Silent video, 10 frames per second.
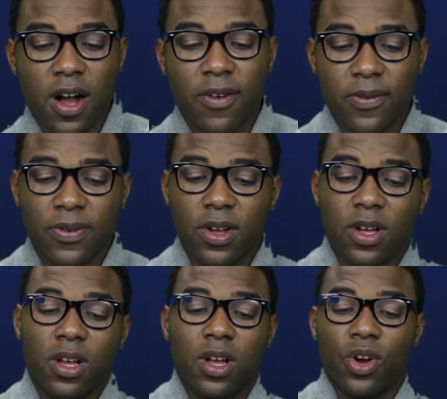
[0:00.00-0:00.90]
of
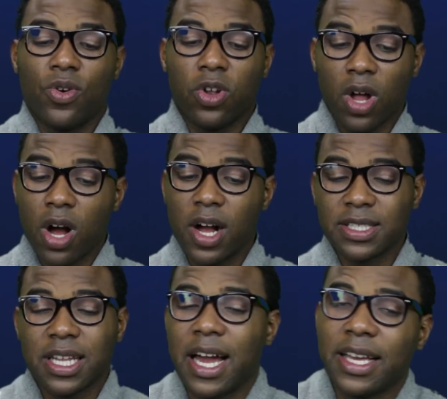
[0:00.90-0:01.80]

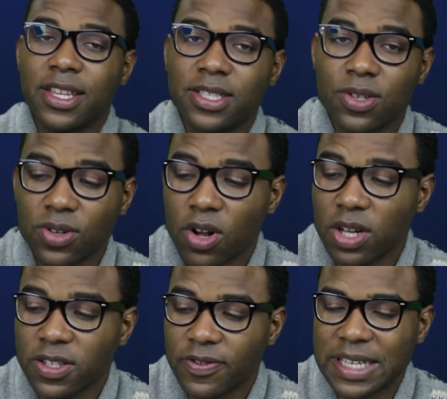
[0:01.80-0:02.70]
laws like this or
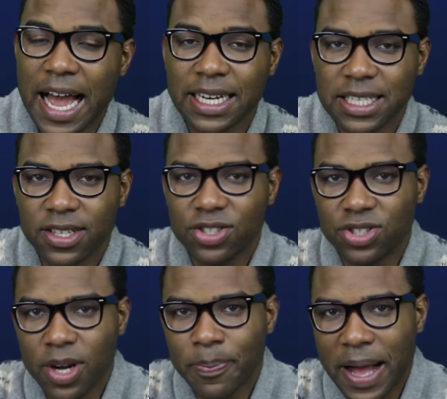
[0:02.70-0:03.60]
because of tactics like this
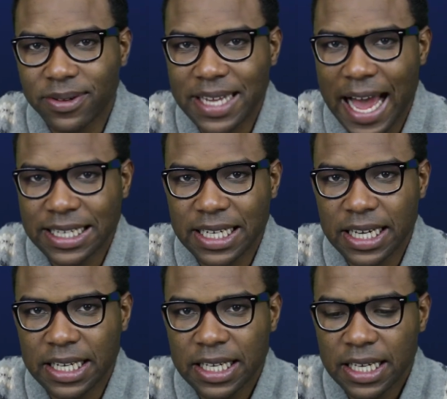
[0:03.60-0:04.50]
jump out
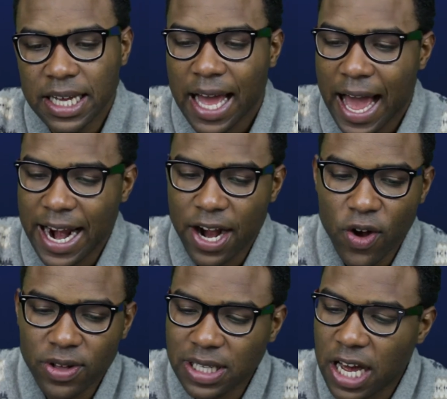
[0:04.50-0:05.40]
tactic. And I
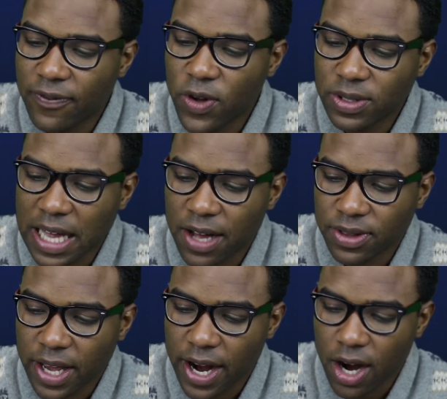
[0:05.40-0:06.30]
know there's a lot of folks
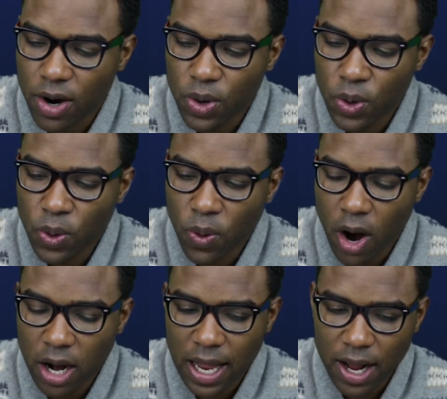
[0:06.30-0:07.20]
out there who
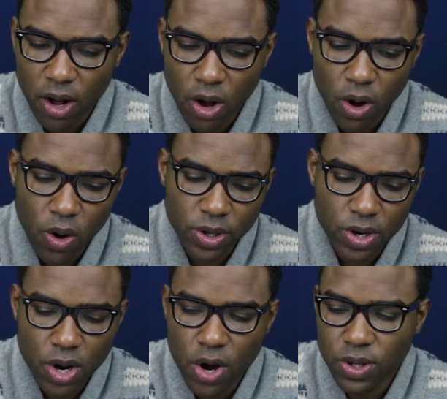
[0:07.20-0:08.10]
are like, oh,
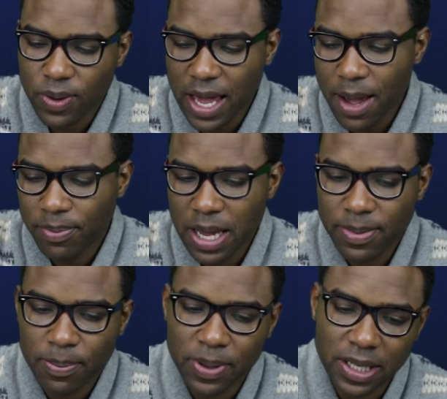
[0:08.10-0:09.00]
you know, you can't
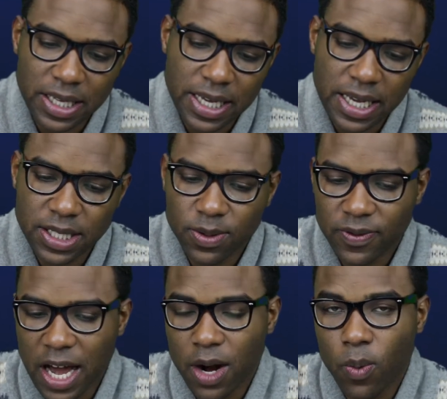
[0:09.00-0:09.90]
blame the police.
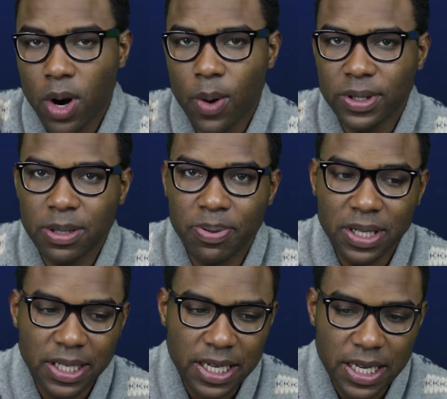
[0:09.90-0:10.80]
We've got to work with the
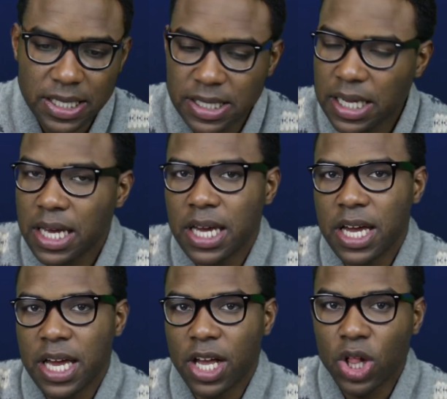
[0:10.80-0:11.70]
police,
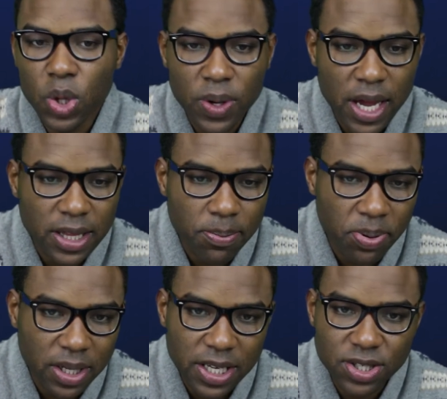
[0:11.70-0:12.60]
including the
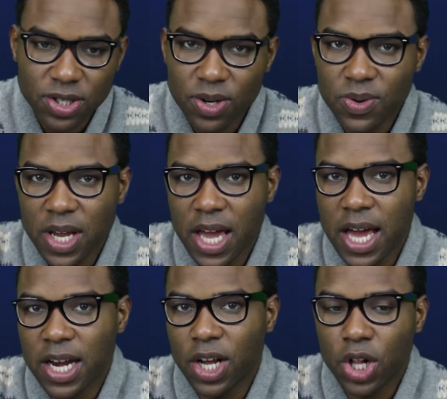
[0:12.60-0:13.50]
police
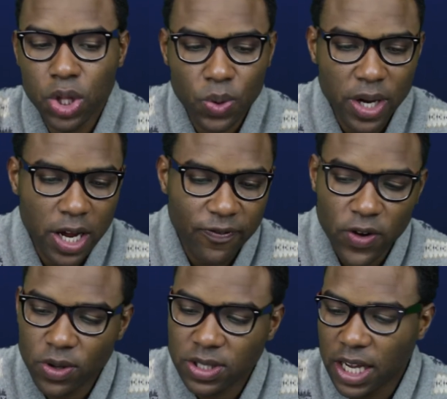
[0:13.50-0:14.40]
union, including
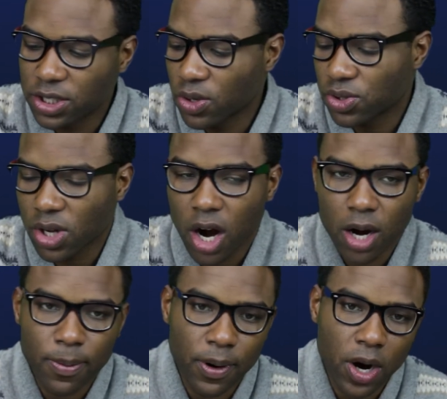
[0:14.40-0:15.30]
folks like Joe
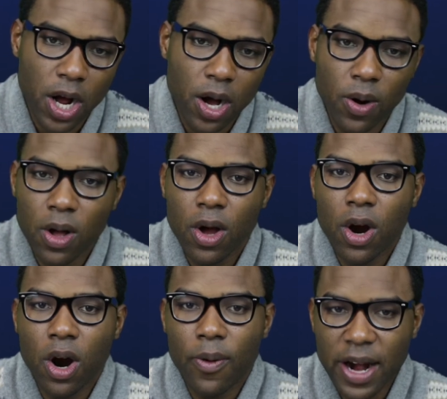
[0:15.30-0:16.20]
Scarborough
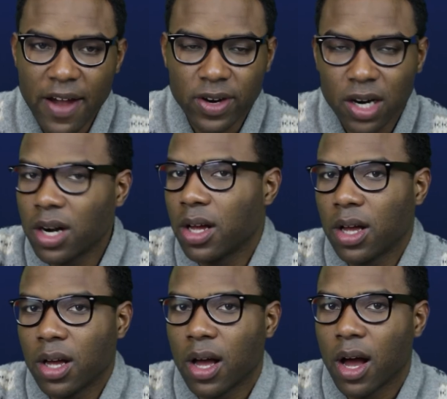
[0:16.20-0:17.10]
or whatever.
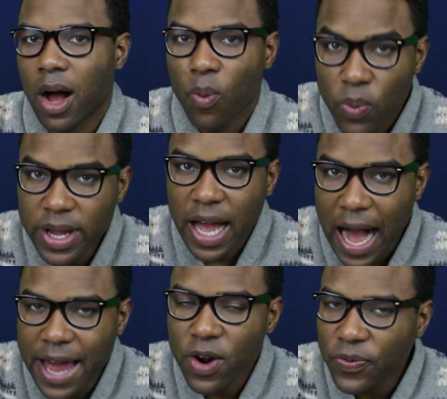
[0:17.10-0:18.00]
We,
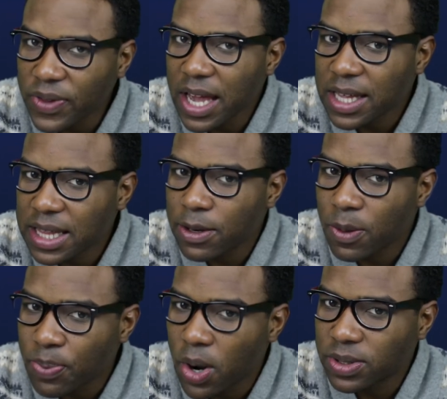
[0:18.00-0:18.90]
I don't think that
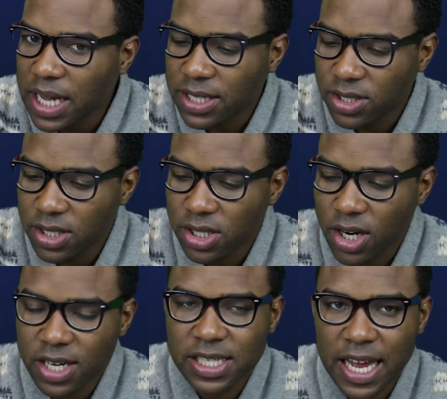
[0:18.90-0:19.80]
the protesters
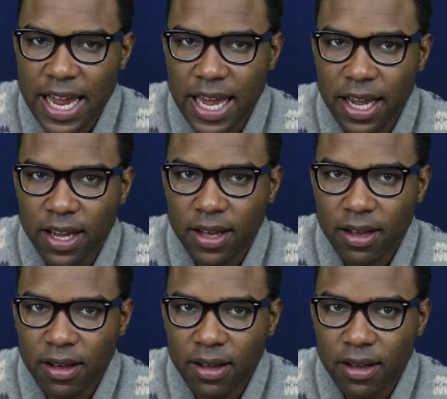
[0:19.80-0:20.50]
are saying